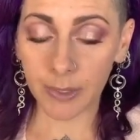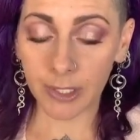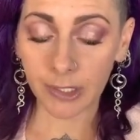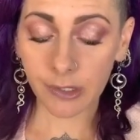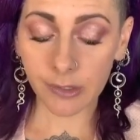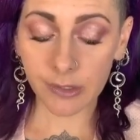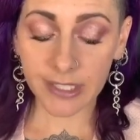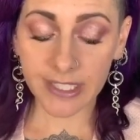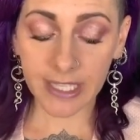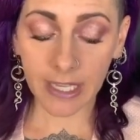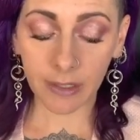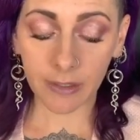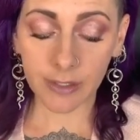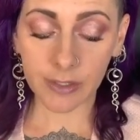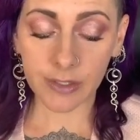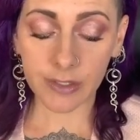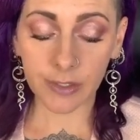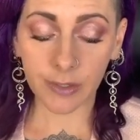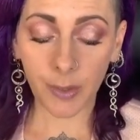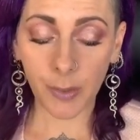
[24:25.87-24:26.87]
pre-order sale
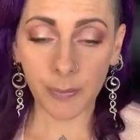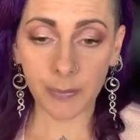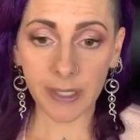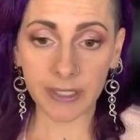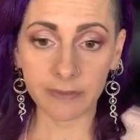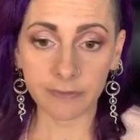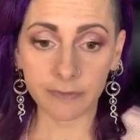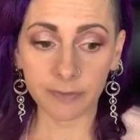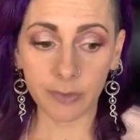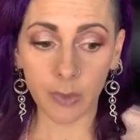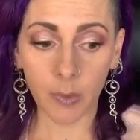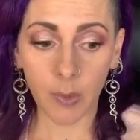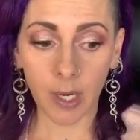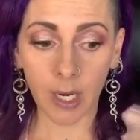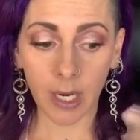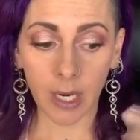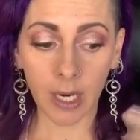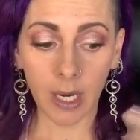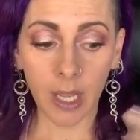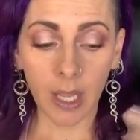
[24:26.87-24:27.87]
is still open
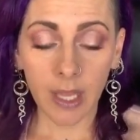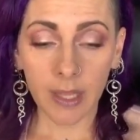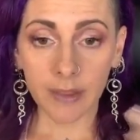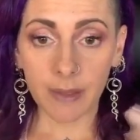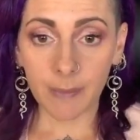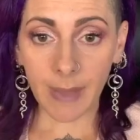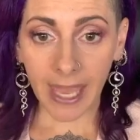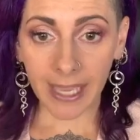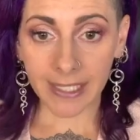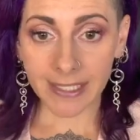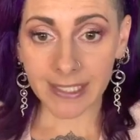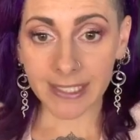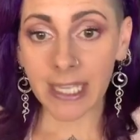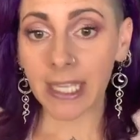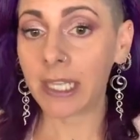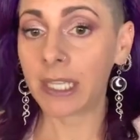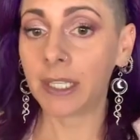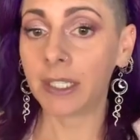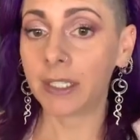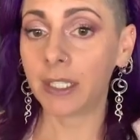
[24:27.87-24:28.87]
for the
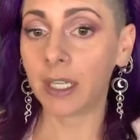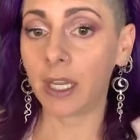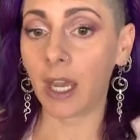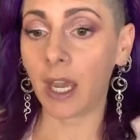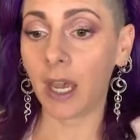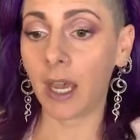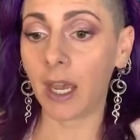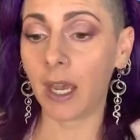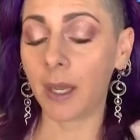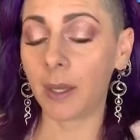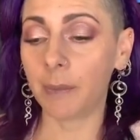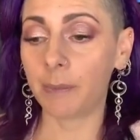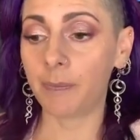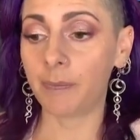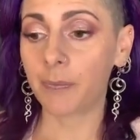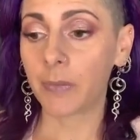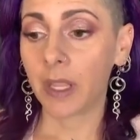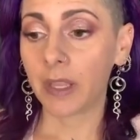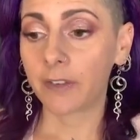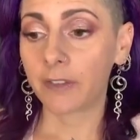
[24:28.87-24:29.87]
magazine
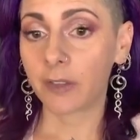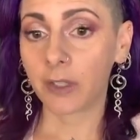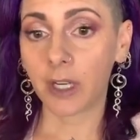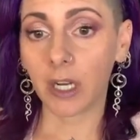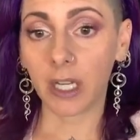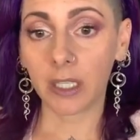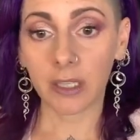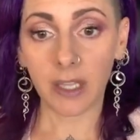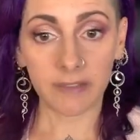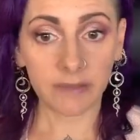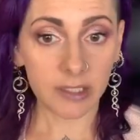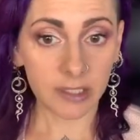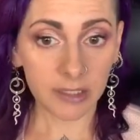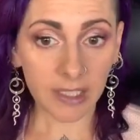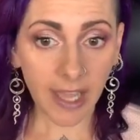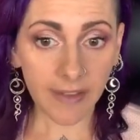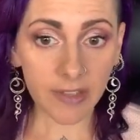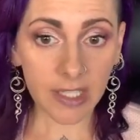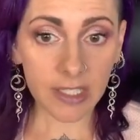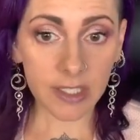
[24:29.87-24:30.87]
um, for
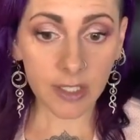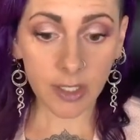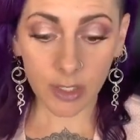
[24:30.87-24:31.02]
11.11.